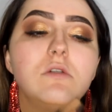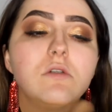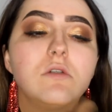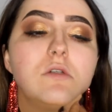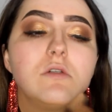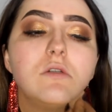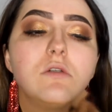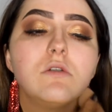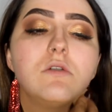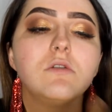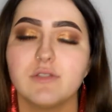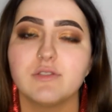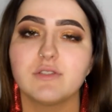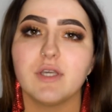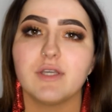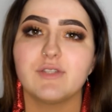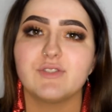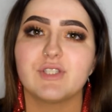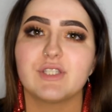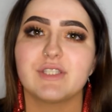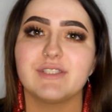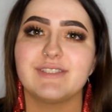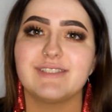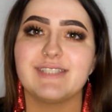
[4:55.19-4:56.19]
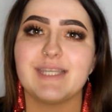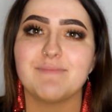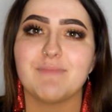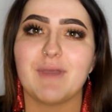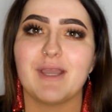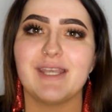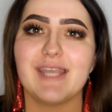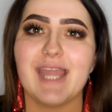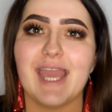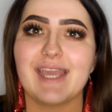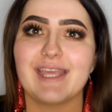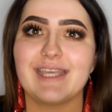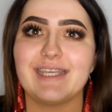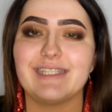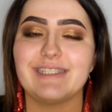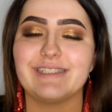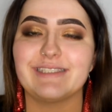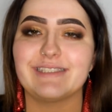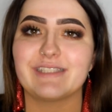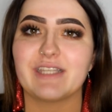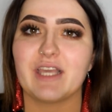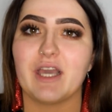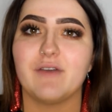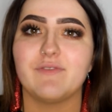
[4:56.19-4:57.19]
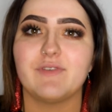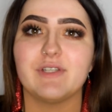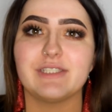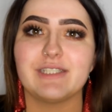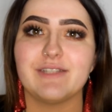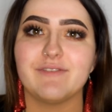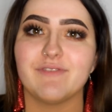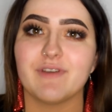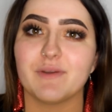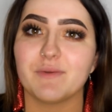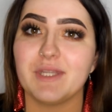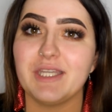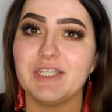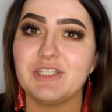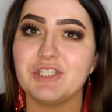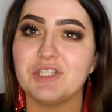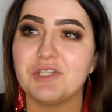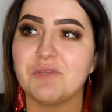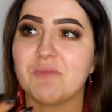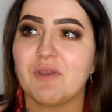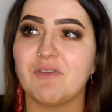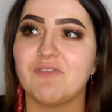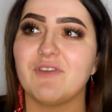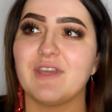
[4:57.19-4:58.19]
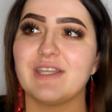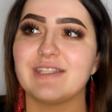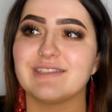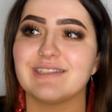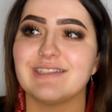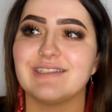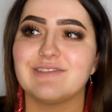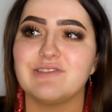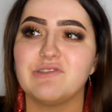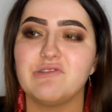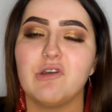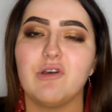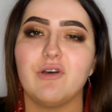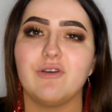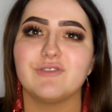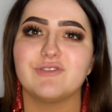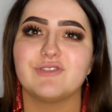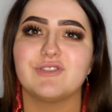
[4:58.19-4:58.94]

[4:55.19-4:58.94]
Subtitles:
So as you can see, my neck is covered in foundation and my face is not,